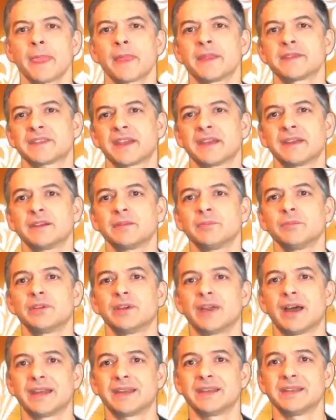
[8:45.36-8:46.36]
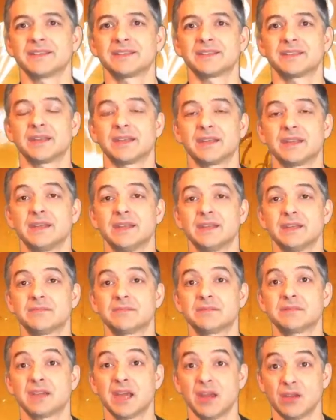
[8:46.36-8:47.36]
Sign number 9 is that he
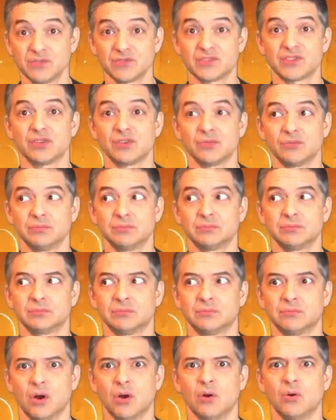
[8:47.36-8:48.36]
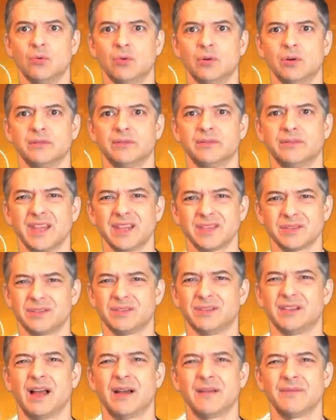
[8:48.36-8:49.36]
tells you. Whoa, that's a
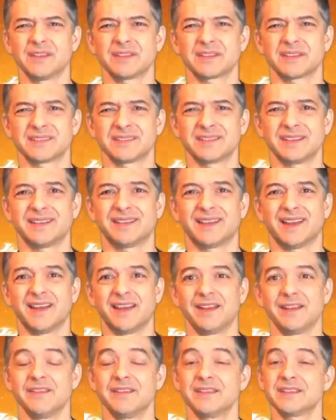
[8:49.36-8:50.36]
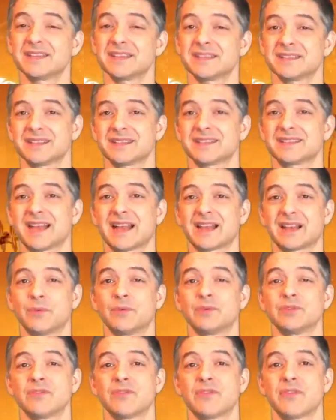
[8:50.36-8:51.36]
little obvious, isn't it? This isn't exactly
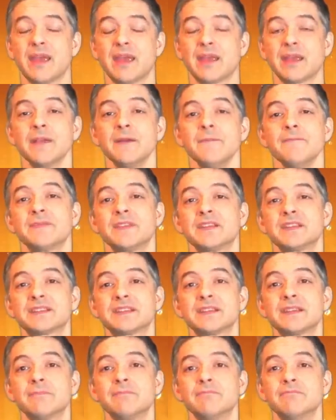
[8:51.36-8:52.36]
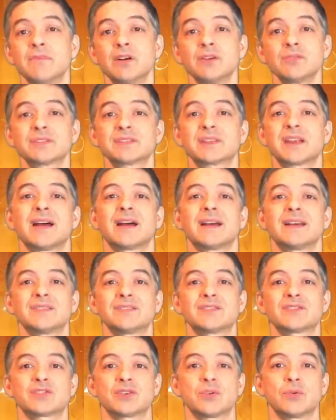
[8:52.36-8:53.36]
what you think. You see, most
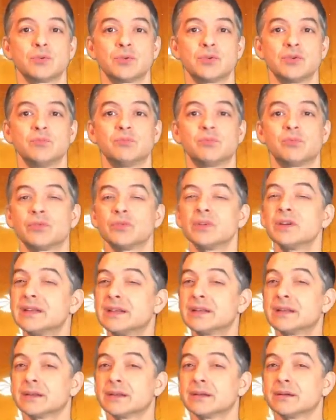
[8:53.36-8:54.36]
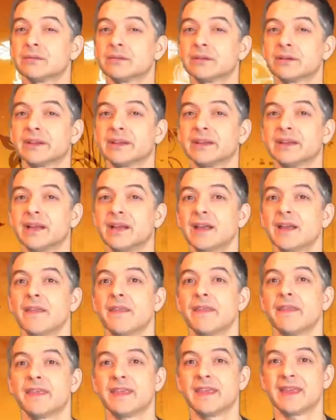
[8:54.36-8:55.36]
guys show you pretty clearly
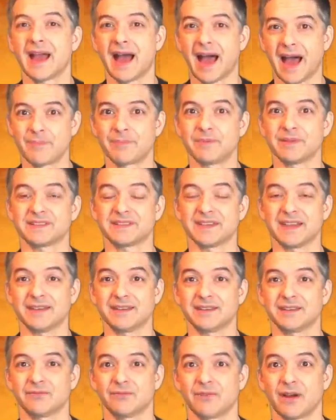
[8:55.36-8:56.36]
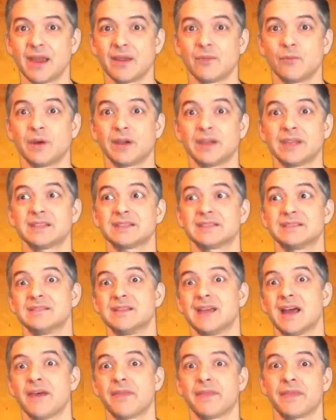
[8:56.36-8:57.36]
the opposite, right? When he's
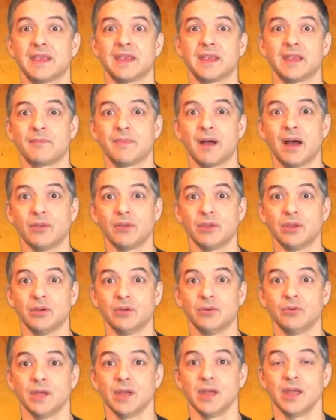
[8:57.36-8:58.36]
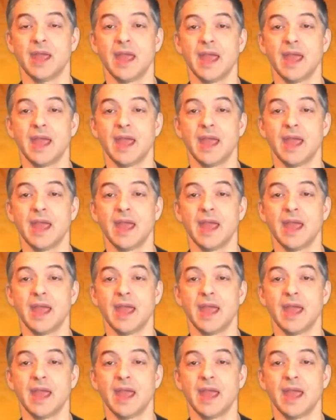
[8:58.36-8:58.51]
not thinking about you.